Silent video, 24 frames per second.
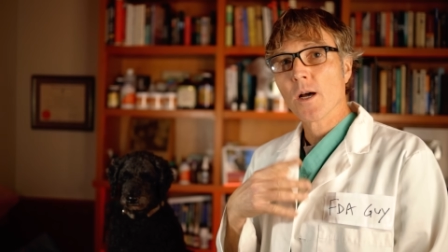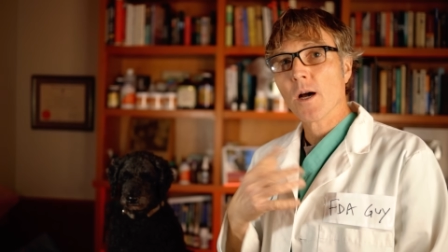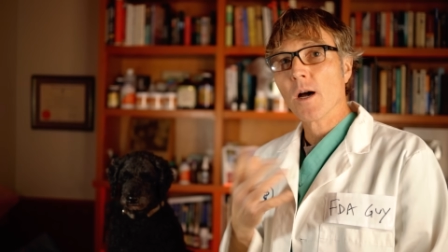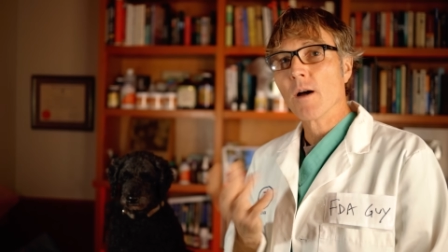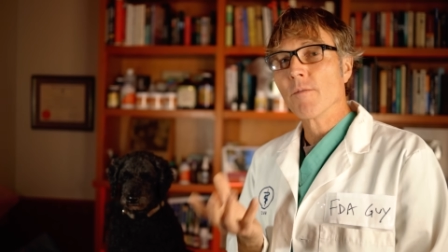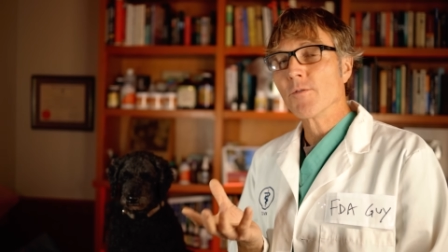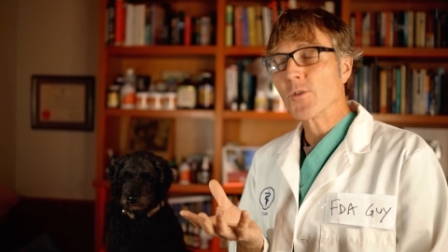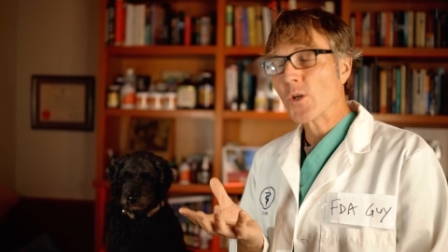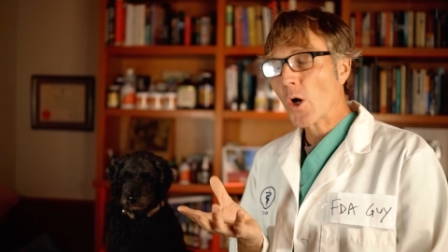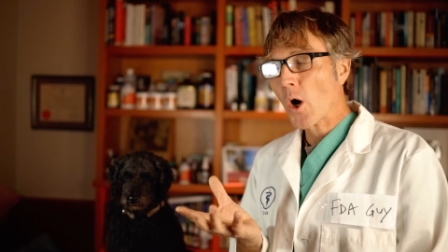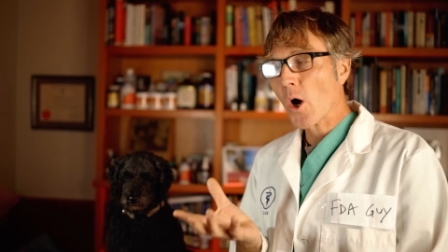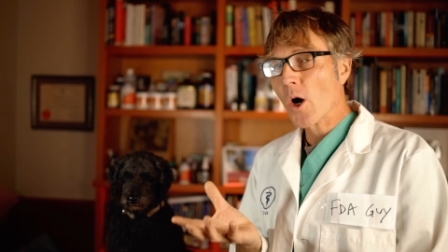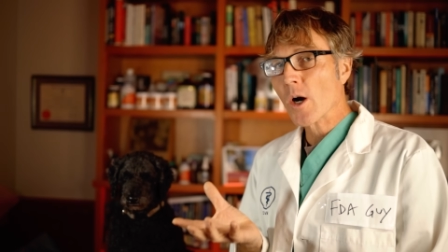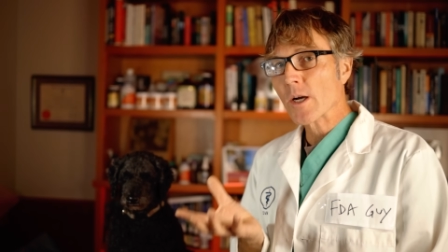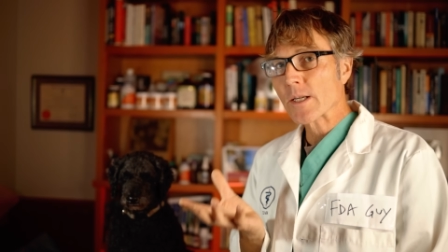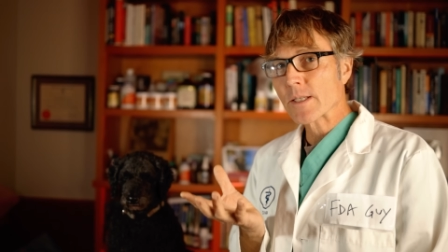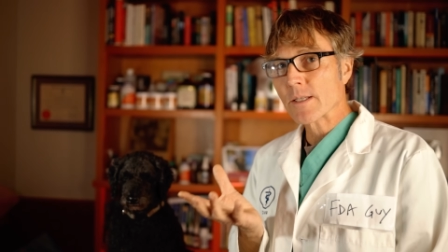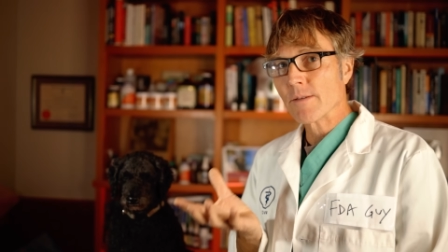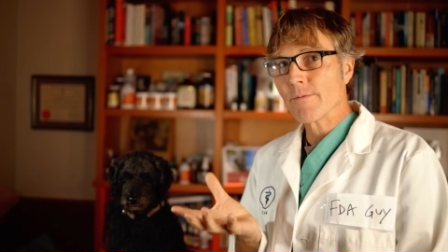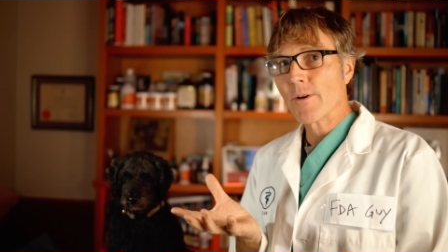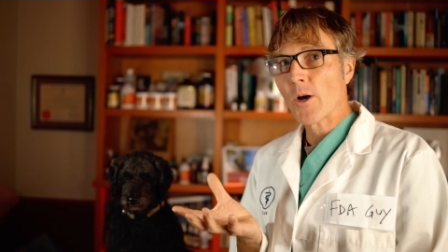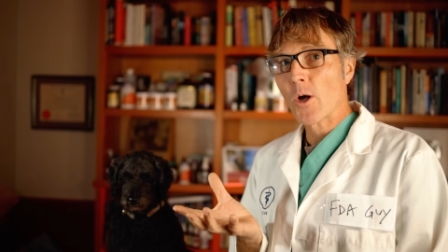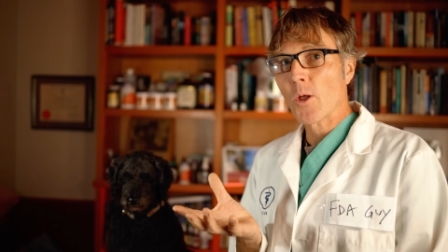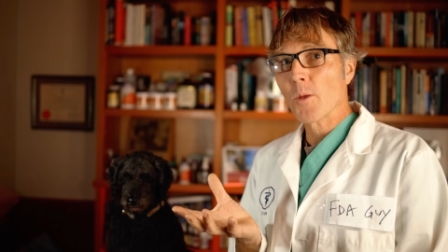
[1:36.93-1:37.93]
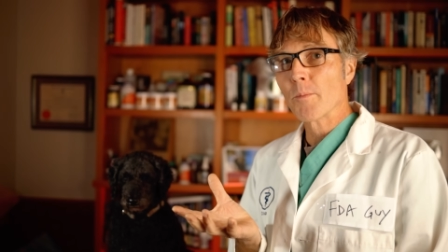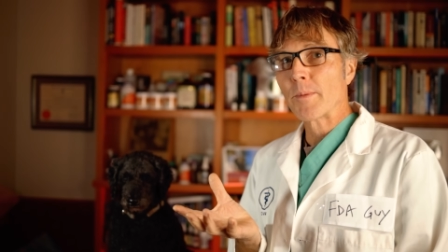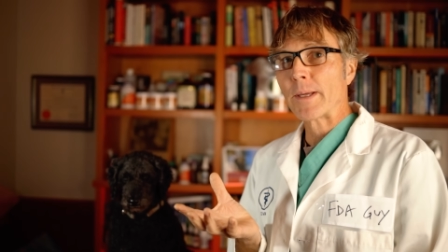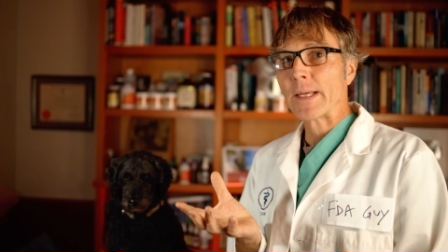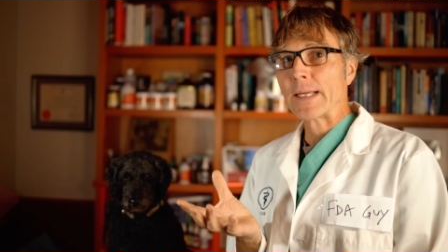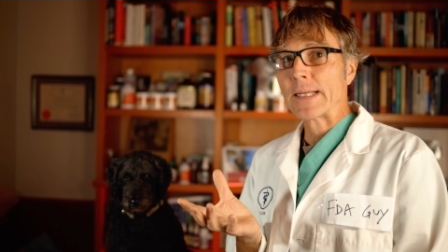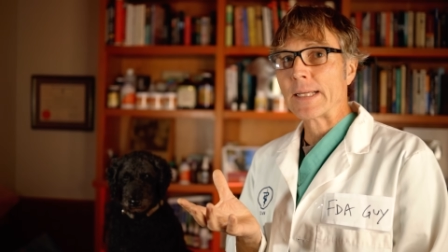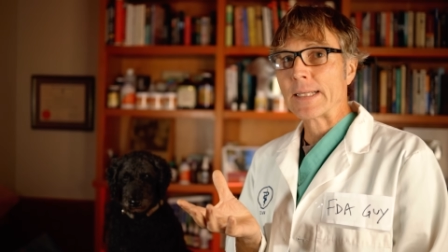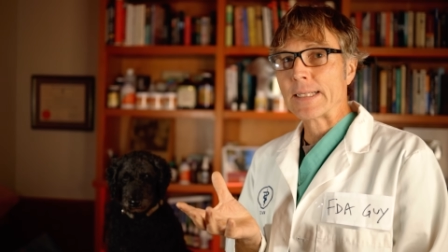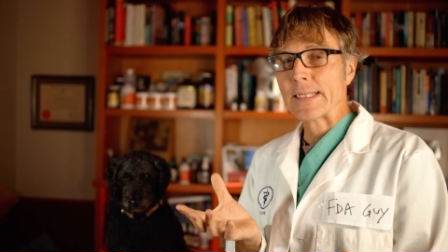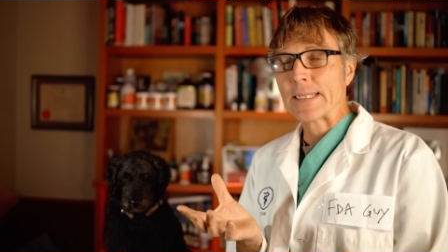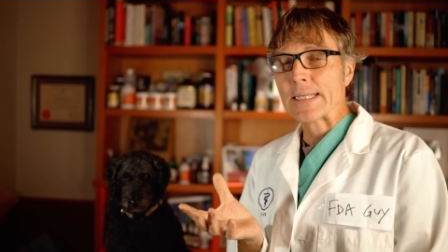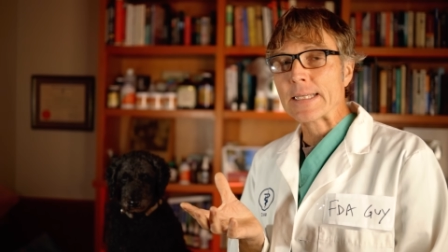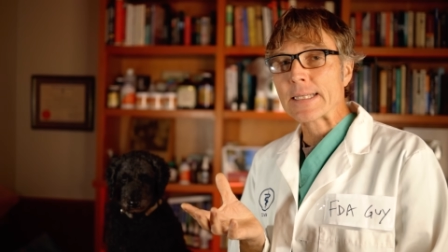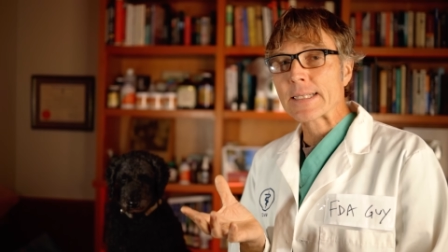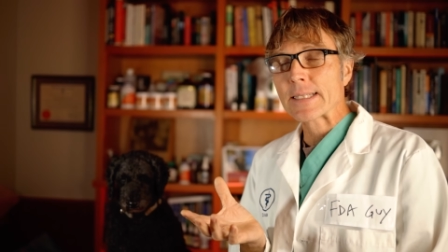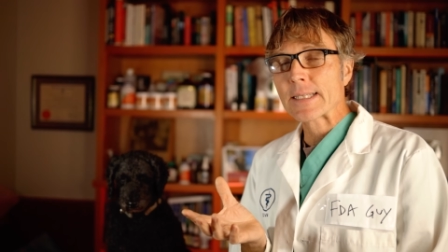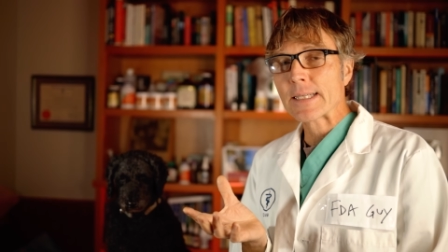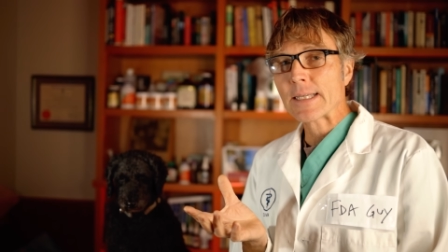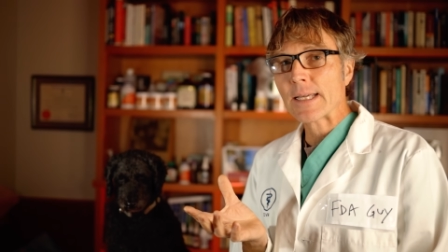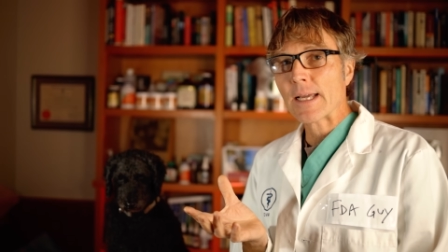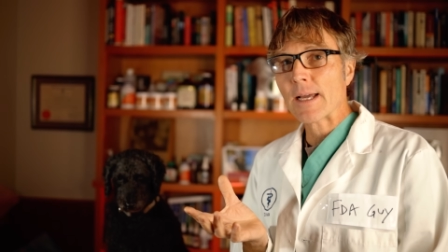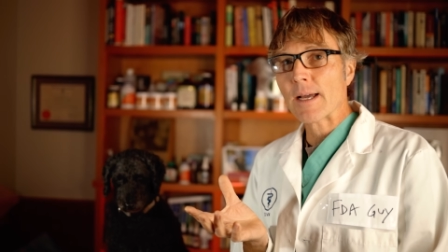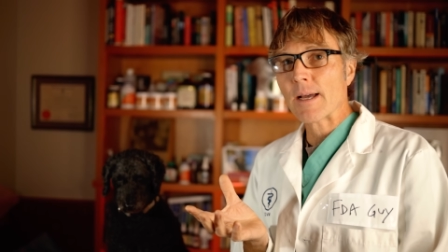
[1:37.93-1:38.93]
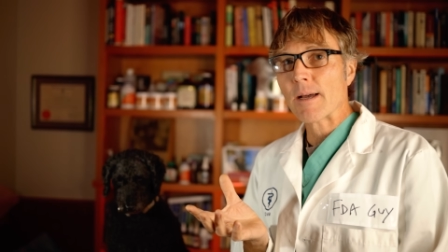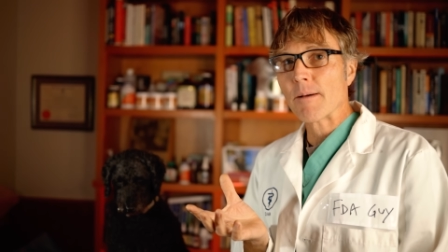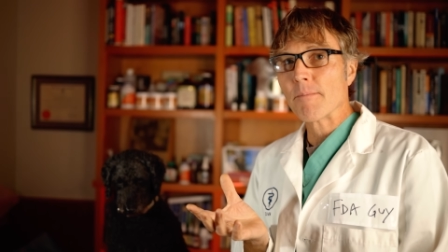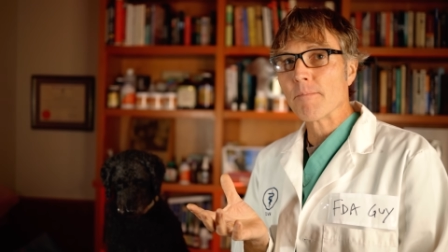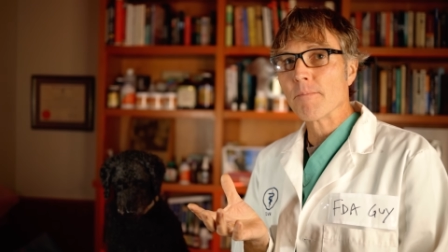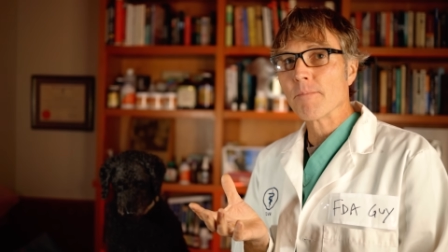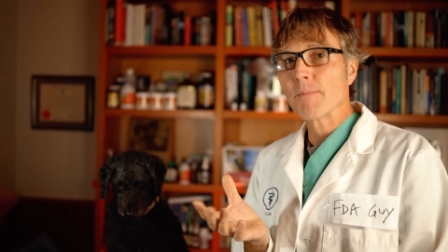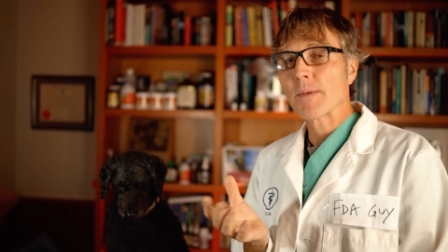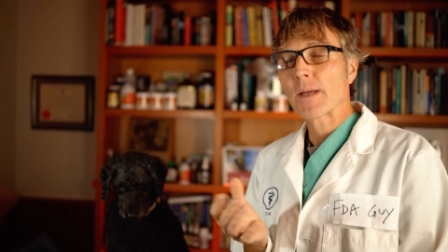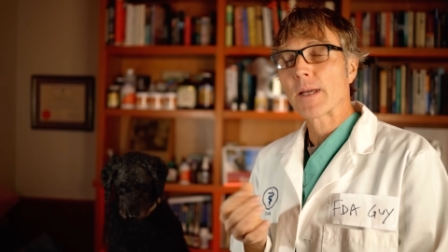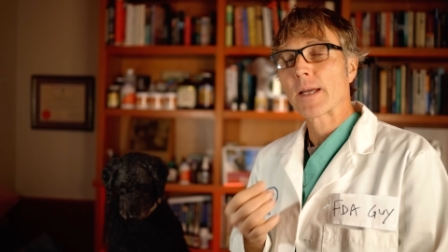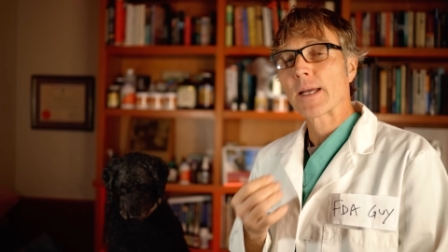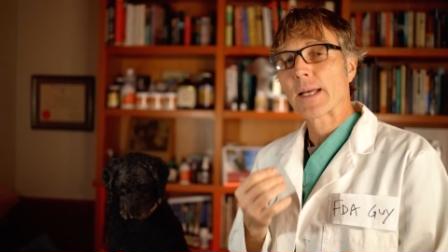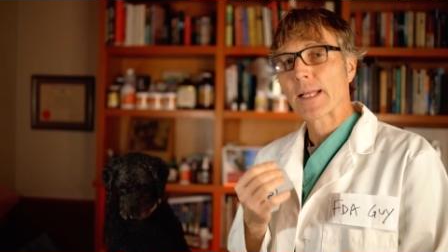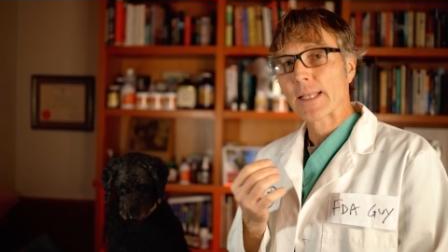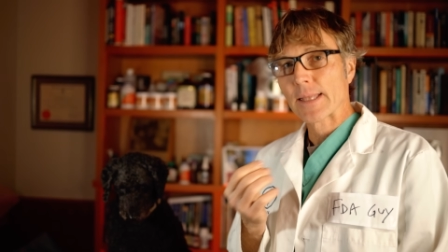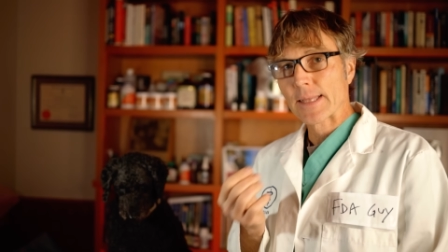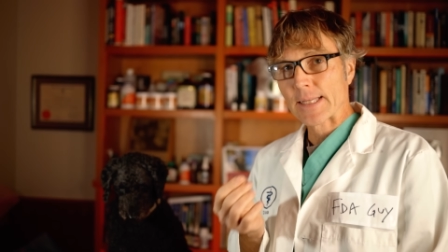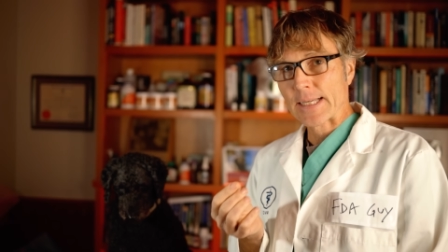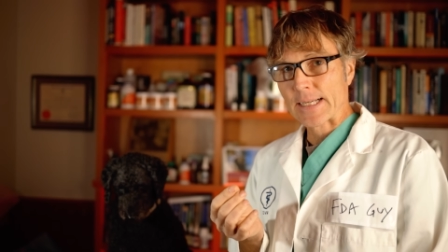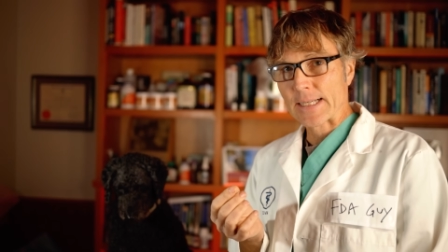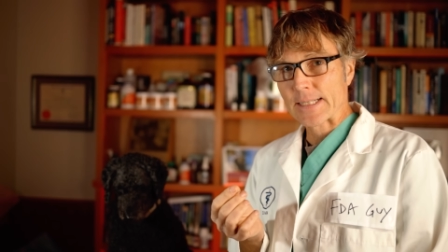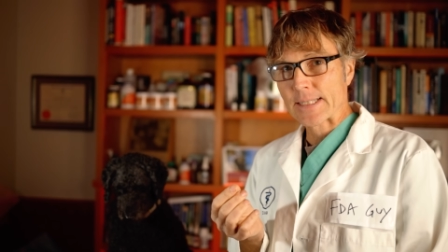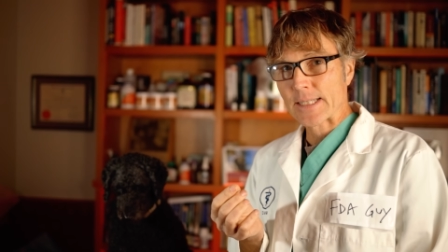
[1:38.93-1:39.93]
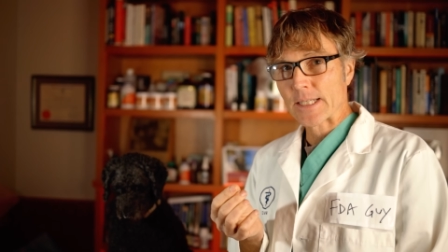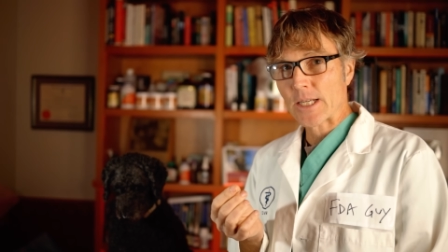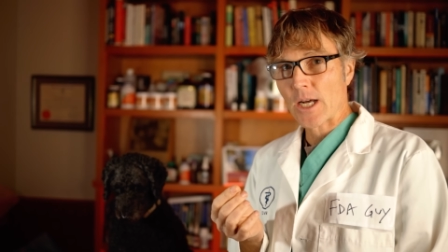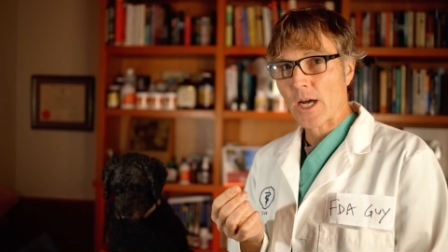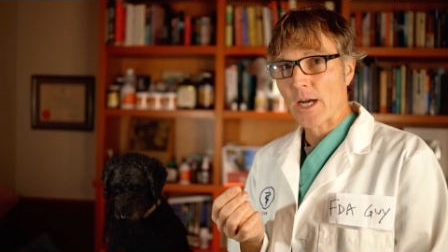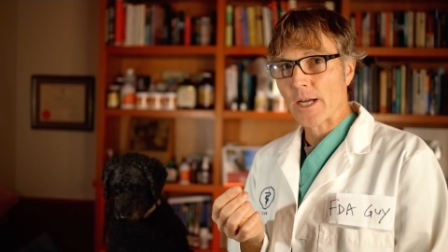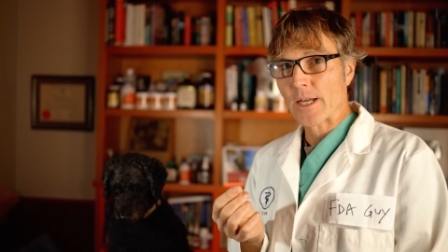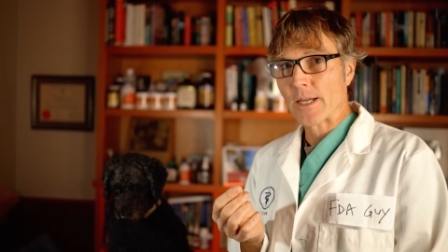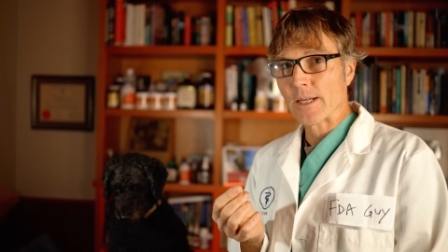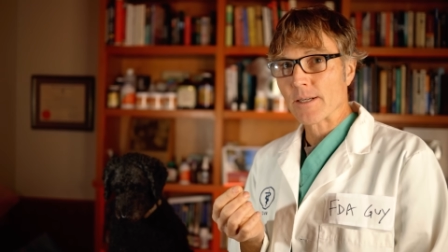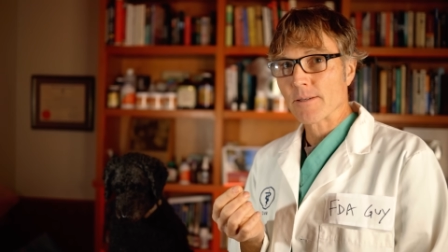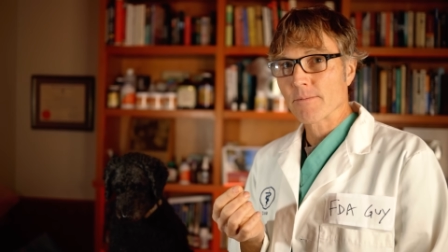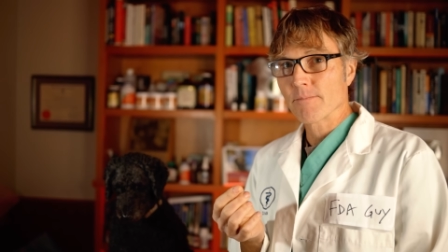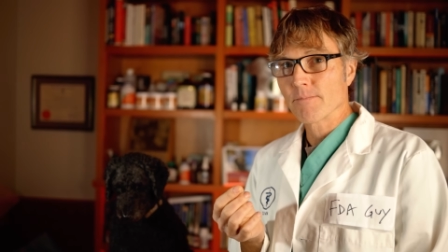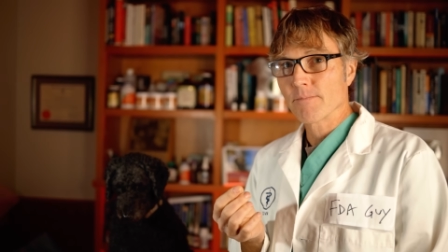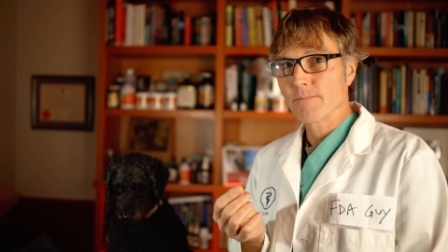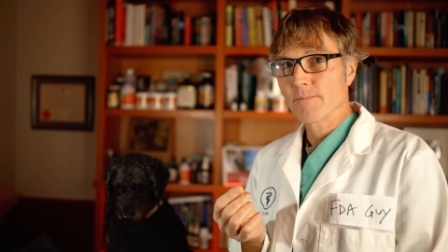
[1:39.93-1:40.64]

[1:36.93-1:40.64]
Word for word: of dogs developing D C M linked to diet.